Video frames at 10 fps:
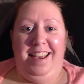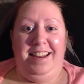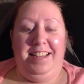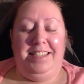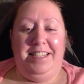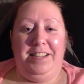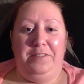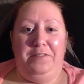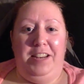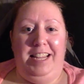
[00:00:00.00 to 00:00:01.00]
And he's
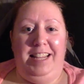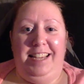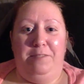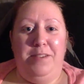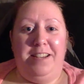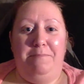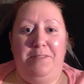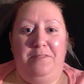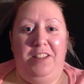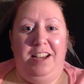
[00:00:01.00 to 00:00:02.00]
so funny. Like, he'll pick
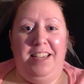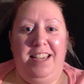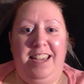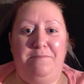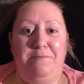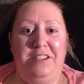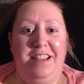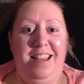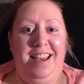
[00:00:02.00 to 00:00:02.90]
up the vlogging camera